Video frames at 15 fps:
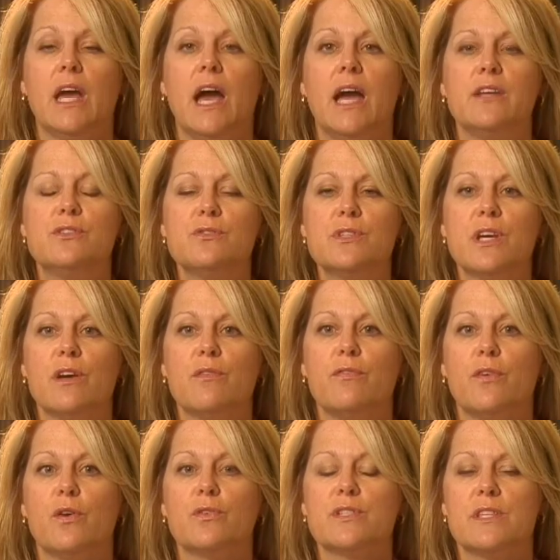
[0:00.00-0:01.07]
I do tell
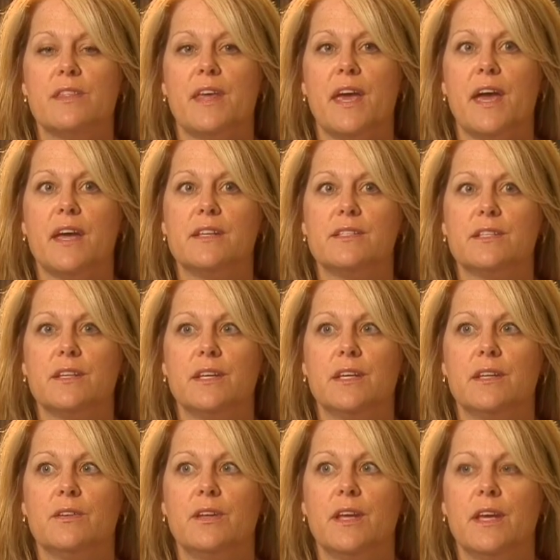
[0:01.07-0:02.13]
folks that
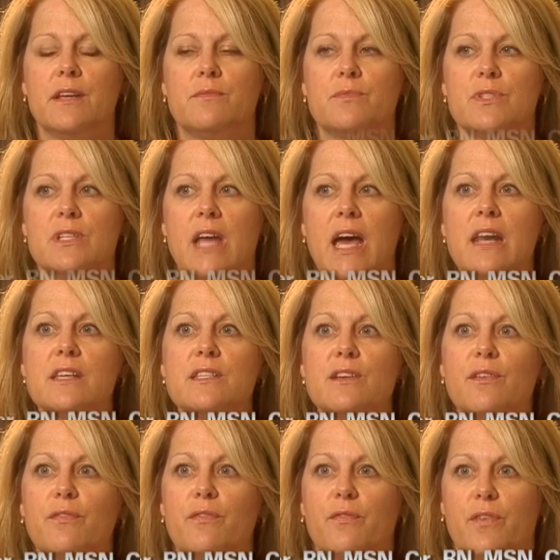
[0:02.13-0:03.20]
it's not as
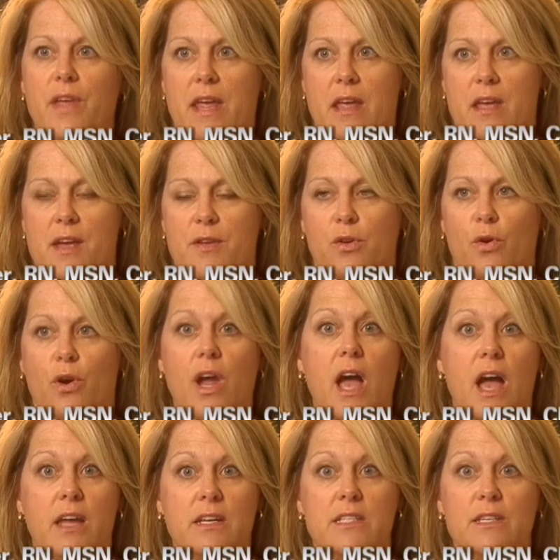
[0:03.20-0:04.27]
if your
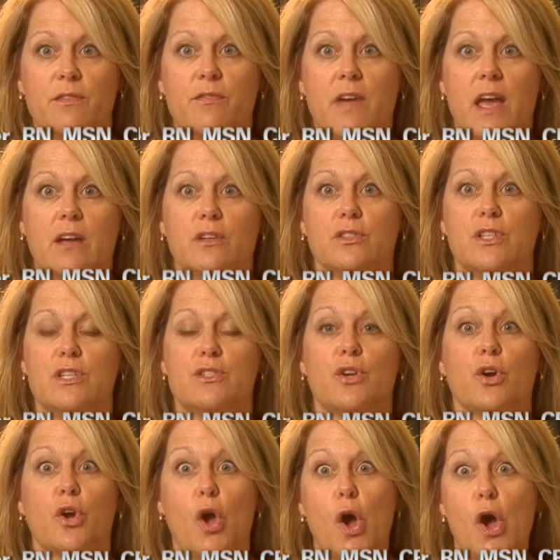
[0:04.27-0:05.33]
cognitive faculties
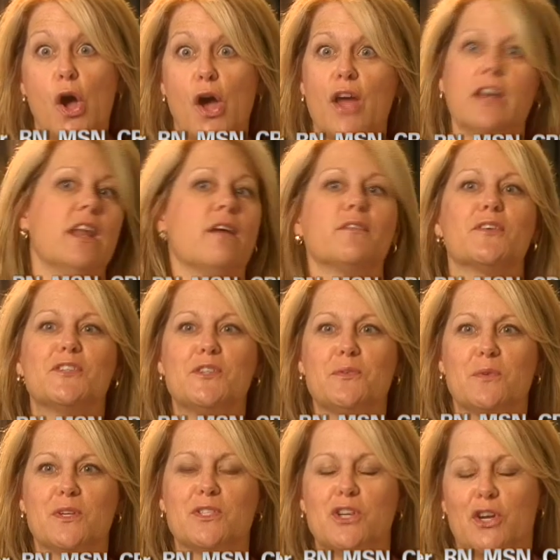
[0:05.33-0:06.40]
are gone, never to
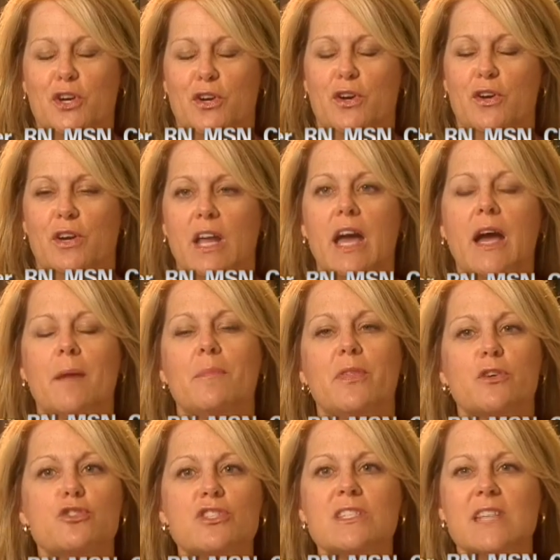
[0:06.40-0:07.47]
return.
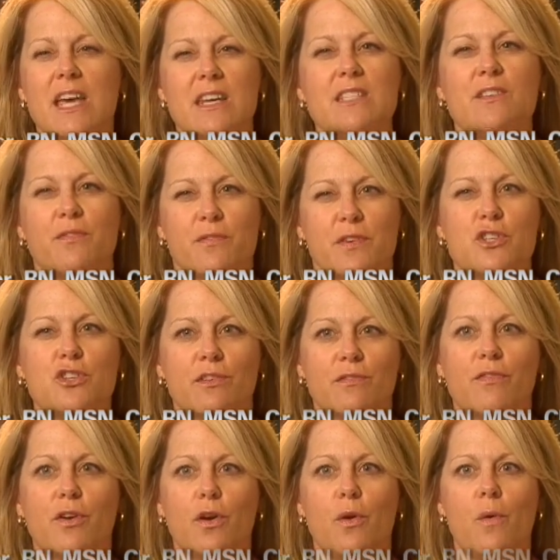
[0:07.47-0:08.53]
They're just not as efficient
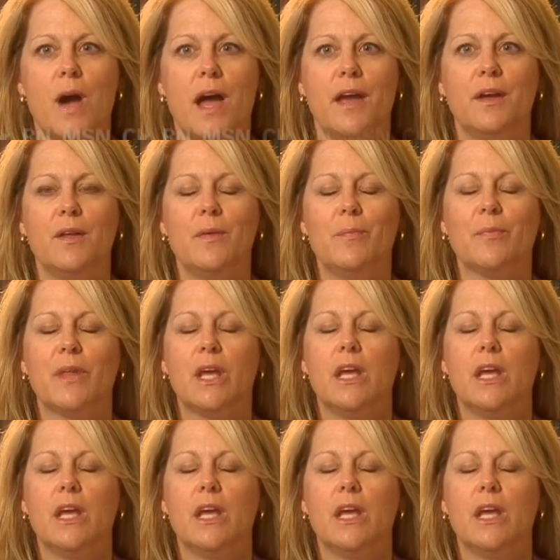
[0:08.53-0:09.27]
for a while,